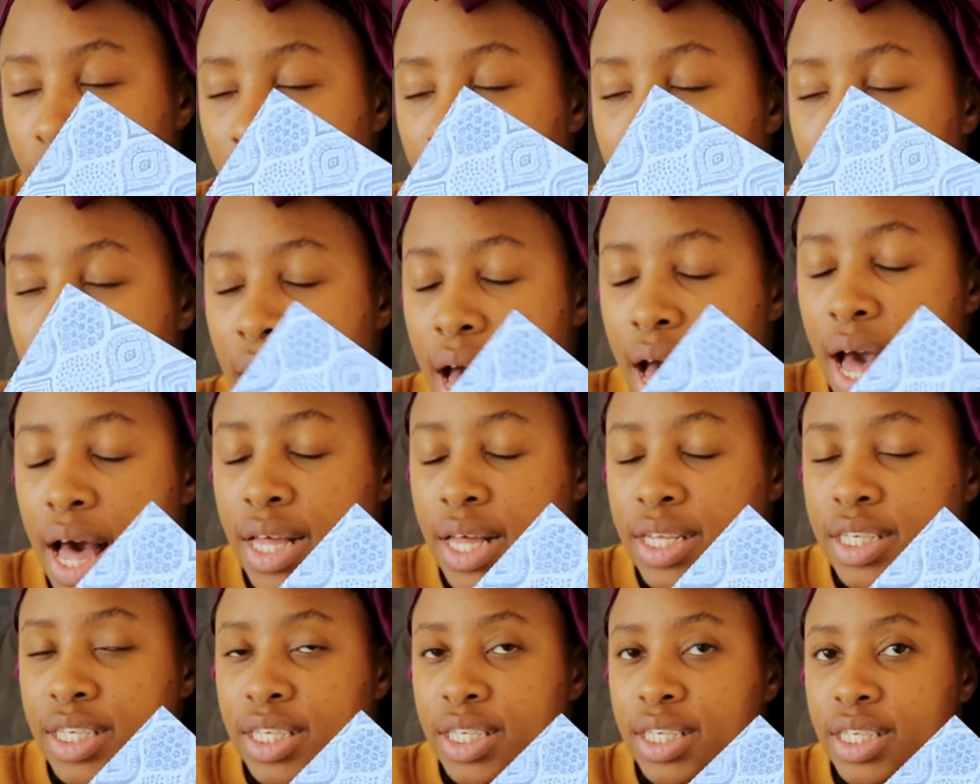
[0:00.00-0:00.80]

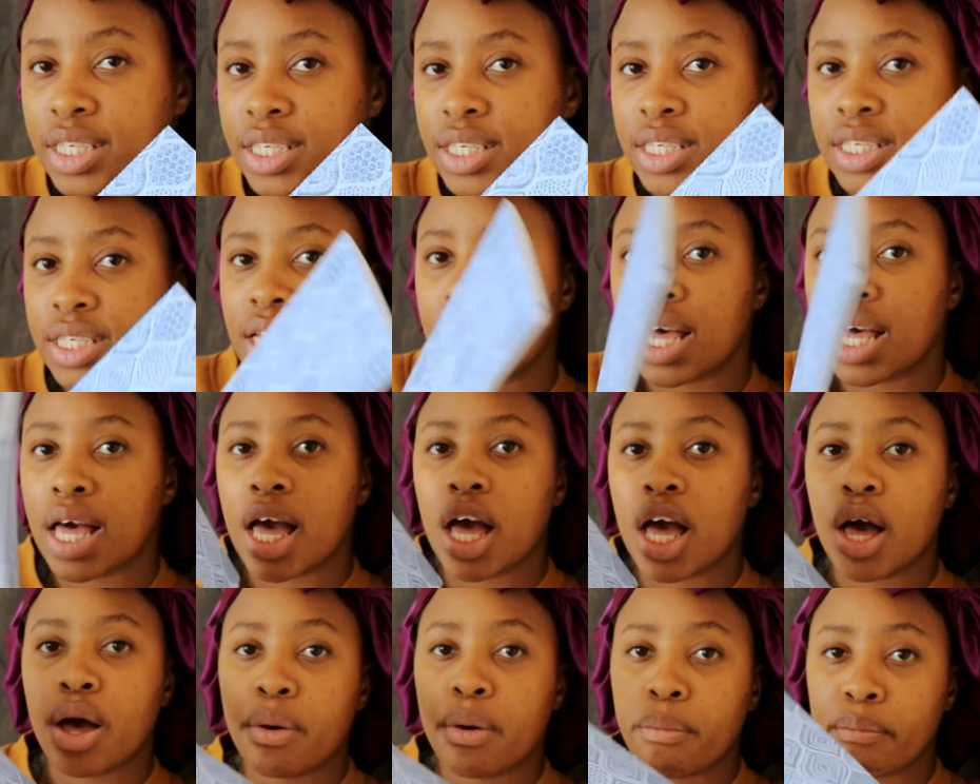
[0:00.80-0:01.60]
as
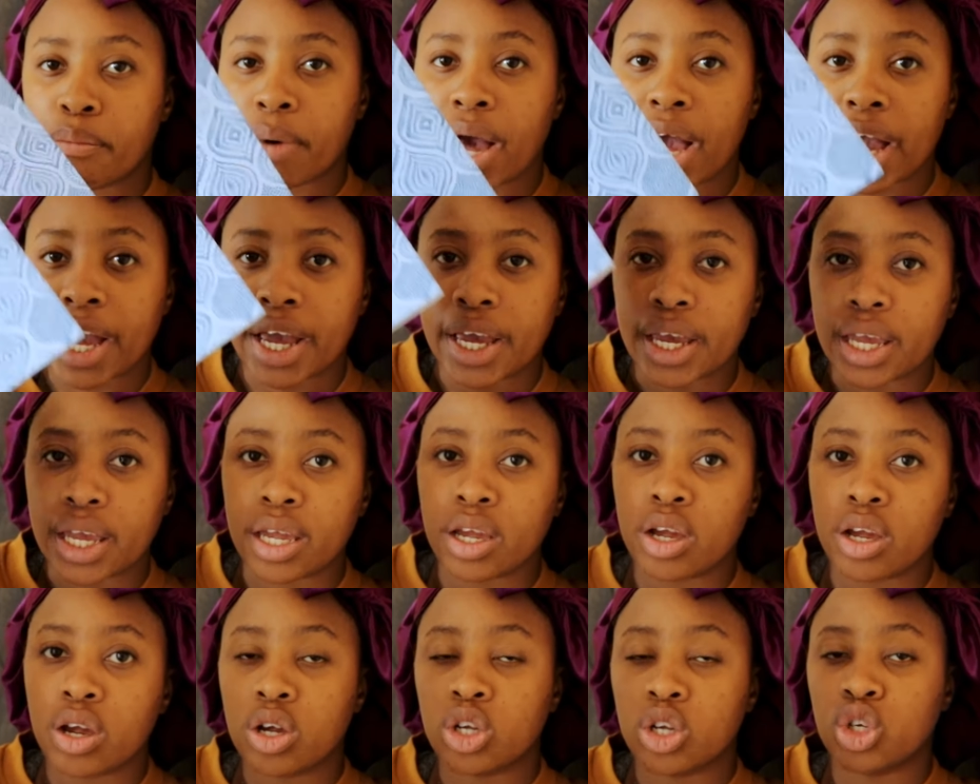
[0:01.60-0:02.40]
my
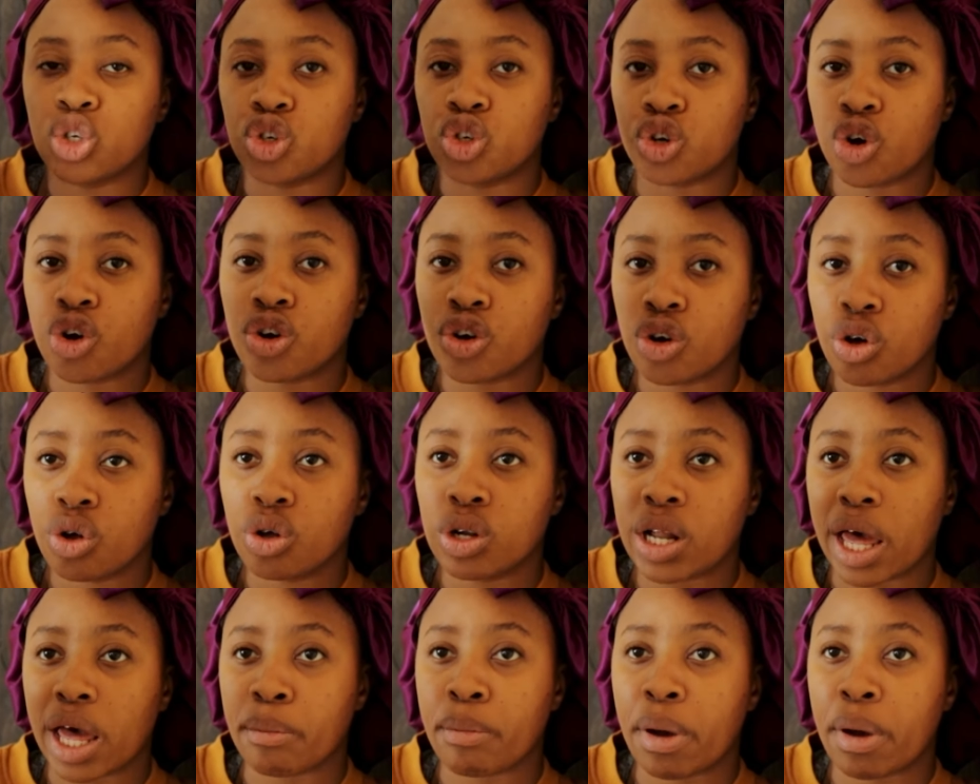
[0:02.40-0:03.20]
journal,
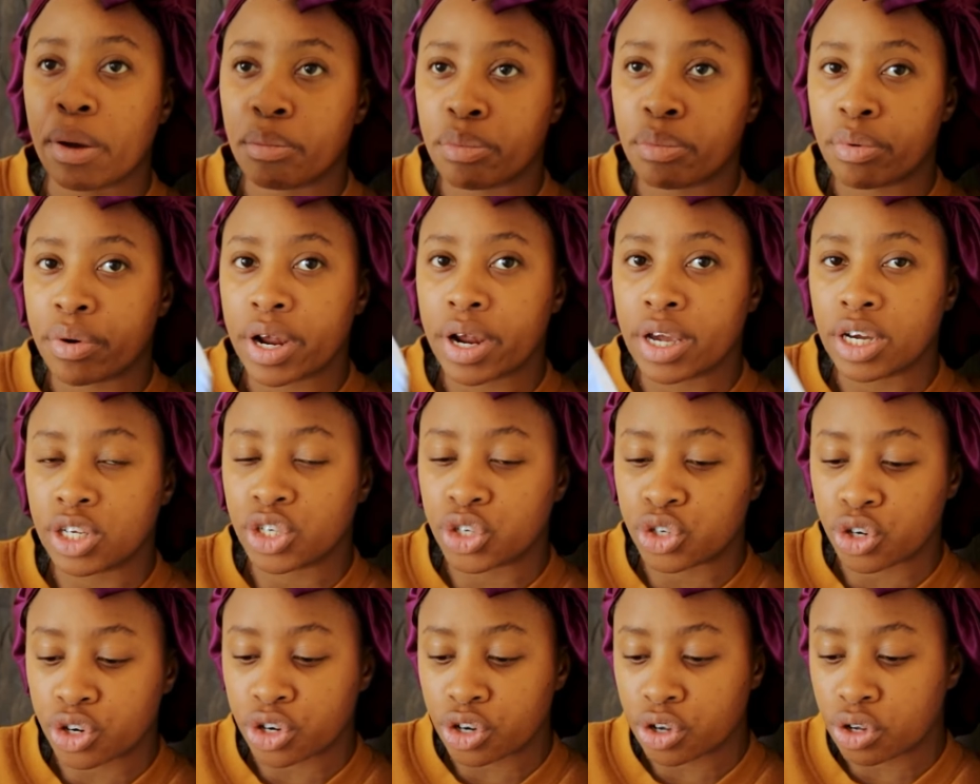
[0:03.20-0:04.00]
like my prayer
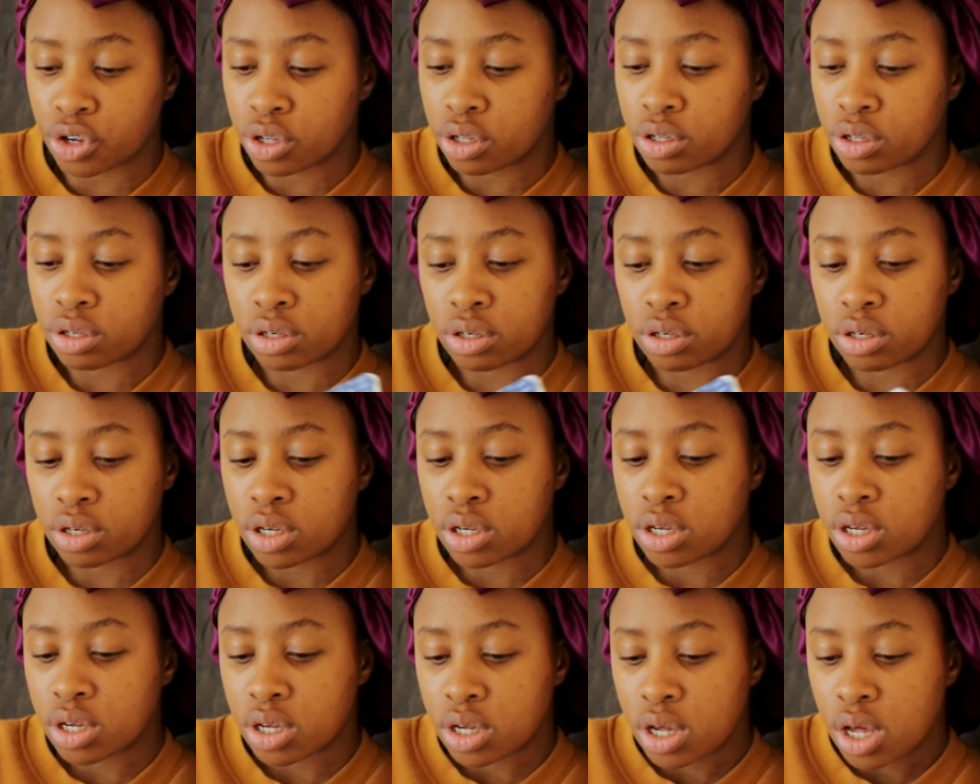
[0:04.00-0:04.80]
journal.
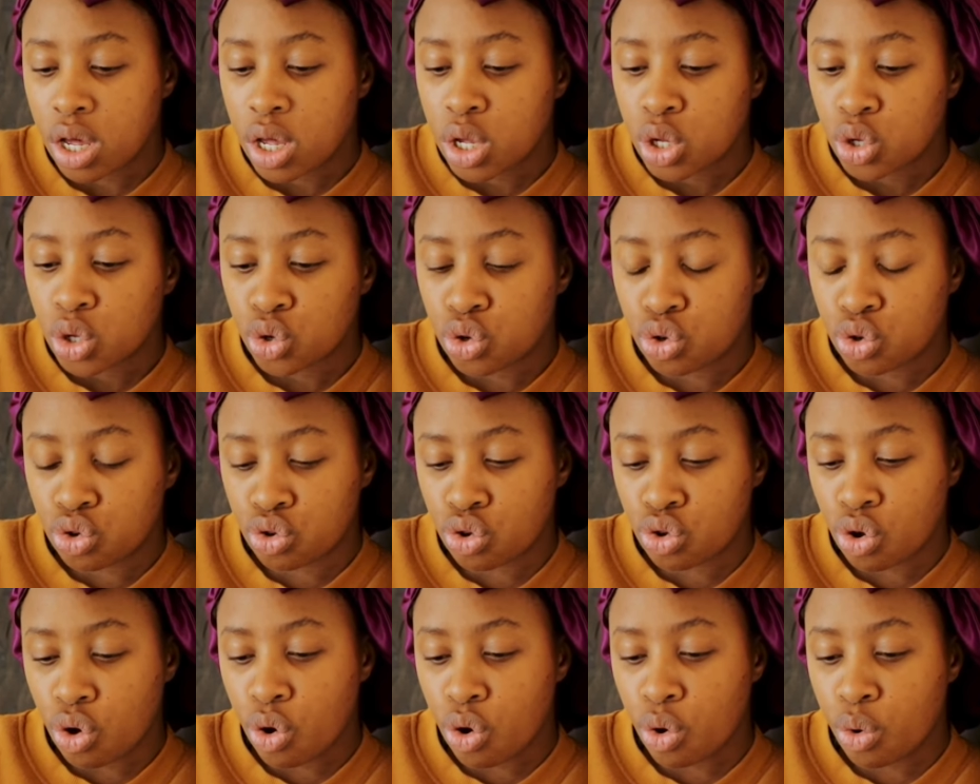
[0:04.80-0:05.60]

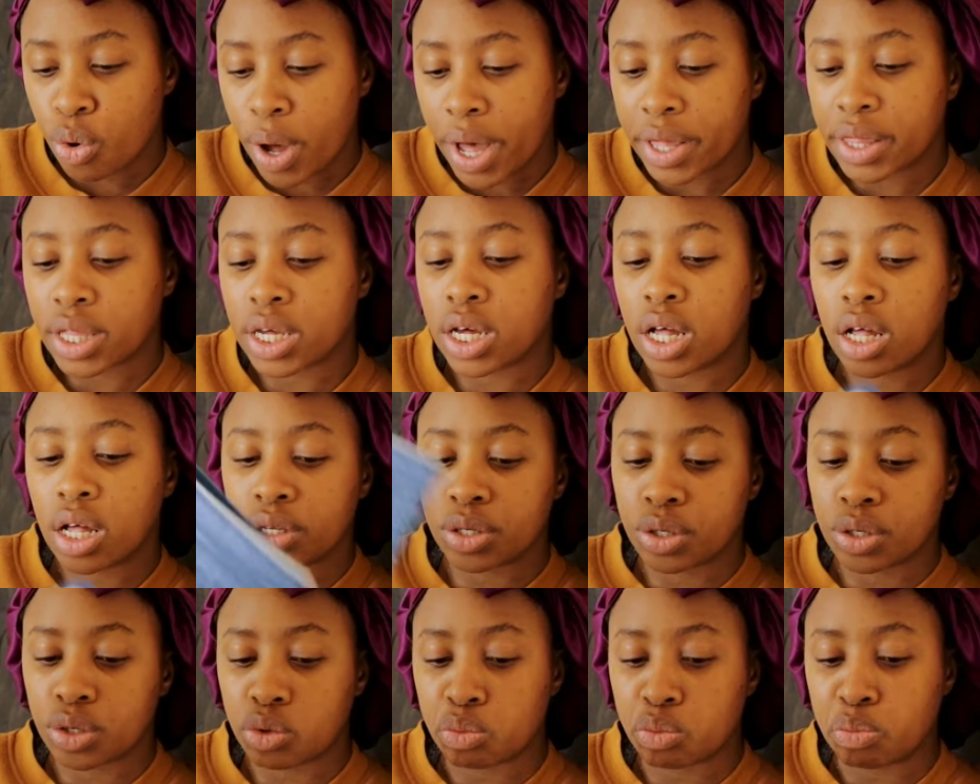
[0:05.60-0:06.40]
So I think
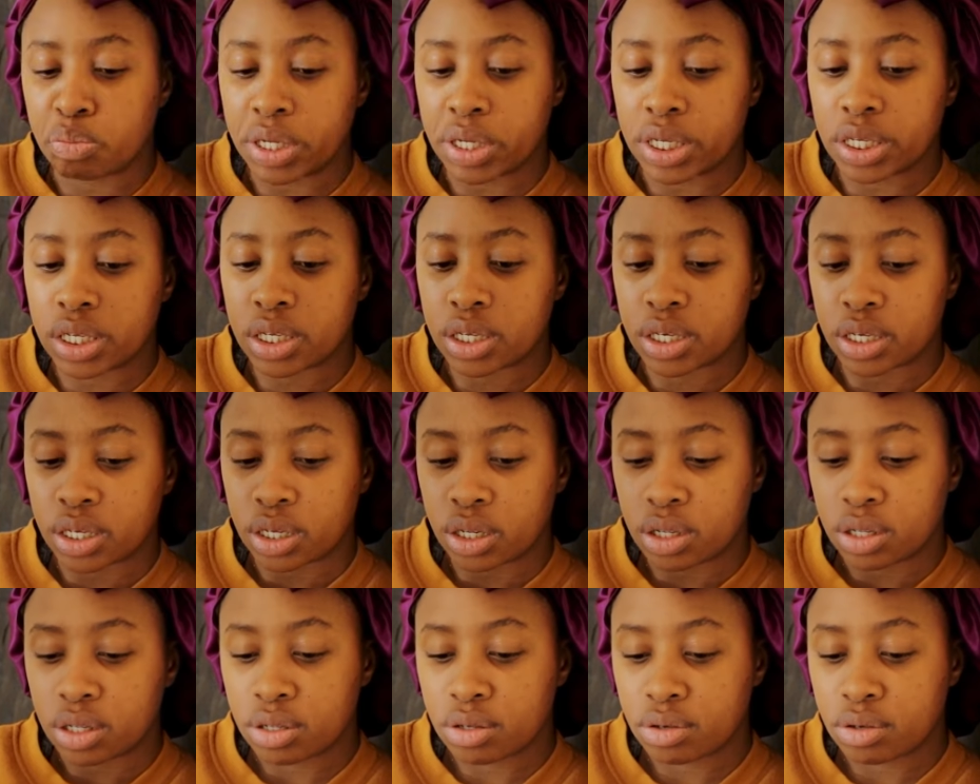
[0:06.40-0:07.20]
I'll use Be Still.